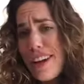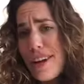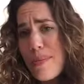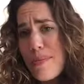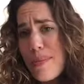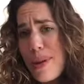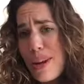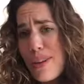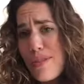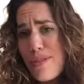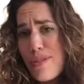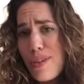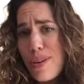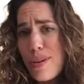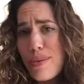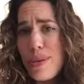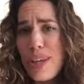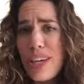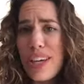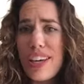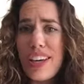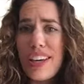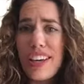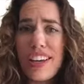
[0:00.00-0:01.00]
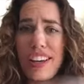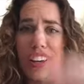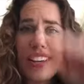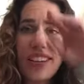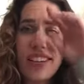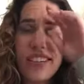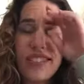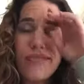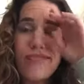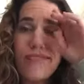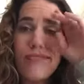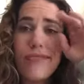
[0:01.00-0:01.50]

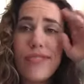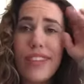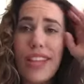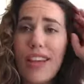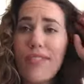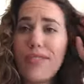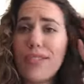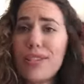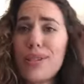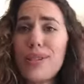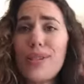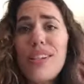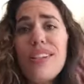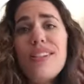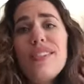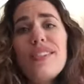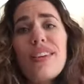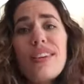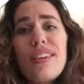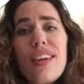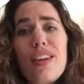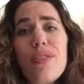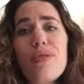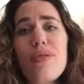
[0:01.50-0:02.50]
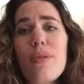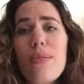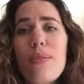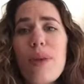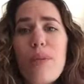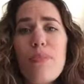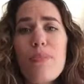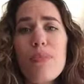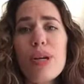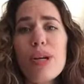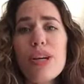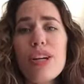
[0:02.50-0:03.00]
emetophobia ever since I can
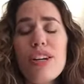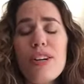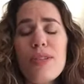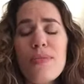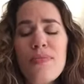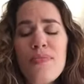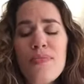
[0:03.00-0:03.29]
remember.